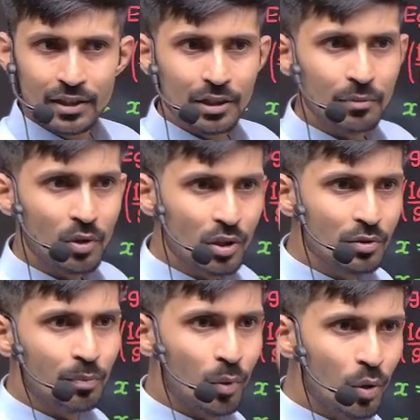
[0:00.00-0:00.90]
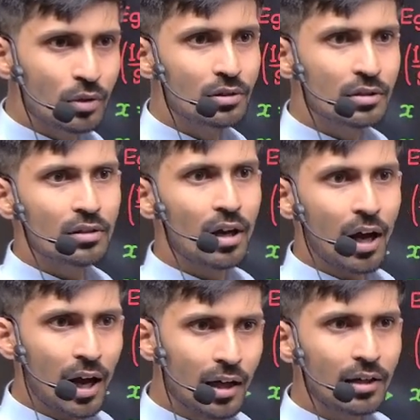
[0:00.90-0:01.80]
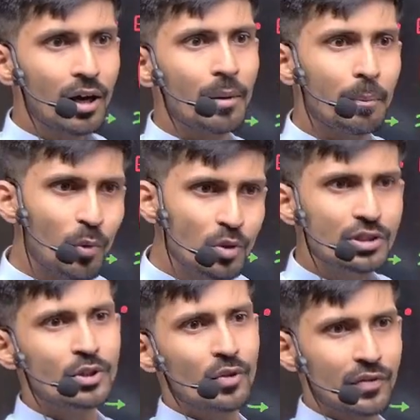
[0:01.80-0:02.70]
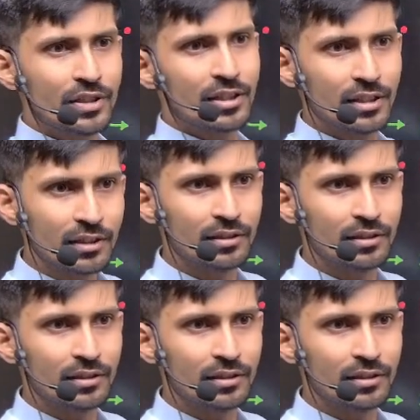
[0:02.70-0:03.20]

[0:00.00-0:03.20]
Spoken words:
Because both are opposite of each other.